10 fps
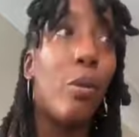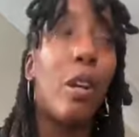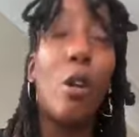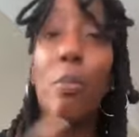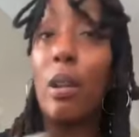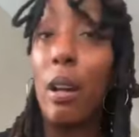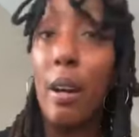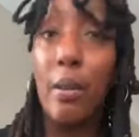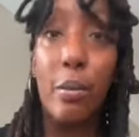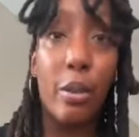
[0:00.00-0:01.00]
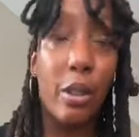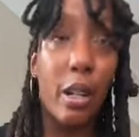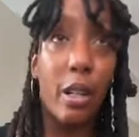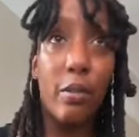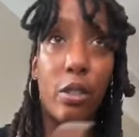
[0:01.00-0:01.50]
would help a lot with
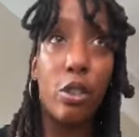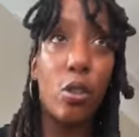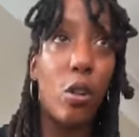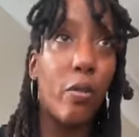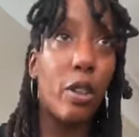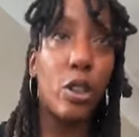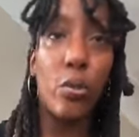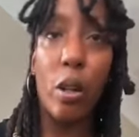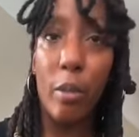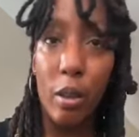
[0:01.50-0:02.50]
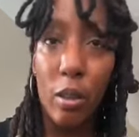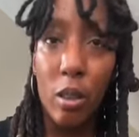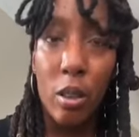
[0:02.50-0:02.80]
kind of dissolving trauma,